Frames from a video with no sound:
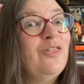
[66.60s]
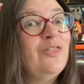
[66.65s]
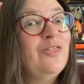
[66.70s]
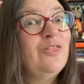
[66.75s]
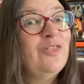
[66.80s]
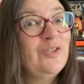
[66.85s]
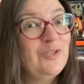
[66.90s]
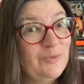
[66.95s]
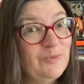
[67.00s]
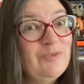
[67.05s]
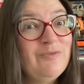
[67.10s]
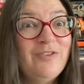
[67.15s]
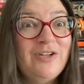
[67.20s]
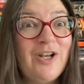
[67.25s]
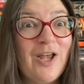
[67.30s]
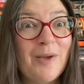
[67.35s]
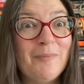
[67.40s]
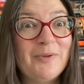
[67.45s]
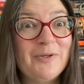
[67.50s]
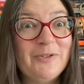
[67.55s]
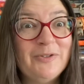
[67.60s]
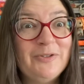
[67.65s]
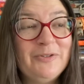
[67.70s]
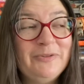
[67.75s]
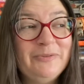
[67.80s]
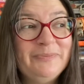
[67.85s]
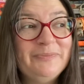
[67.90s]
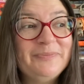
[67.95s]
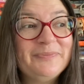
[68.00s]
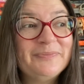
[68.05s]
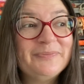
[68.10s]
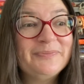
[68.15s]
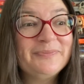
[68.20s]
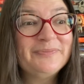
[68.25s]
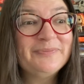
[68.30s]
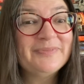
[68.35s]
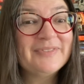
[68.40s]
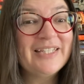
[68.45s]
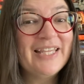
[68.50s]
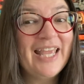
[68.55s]
This was phenomenal
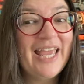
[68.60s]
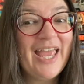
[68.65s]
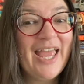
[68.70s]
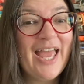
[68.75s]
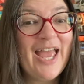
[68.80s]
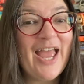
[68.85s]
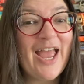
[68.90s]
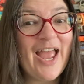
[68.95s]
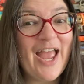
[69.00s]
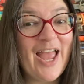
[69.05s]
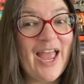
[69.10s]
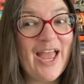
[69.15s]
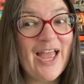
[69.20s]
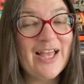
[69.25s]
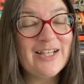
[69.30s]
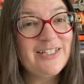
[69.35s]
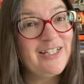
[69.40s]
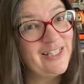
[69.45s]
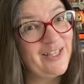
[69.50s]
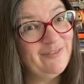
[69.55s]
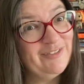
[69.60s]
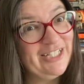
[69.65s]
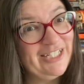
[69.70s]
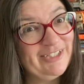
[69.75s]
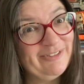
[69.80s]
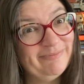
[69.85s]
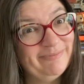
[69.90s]
and I loved it.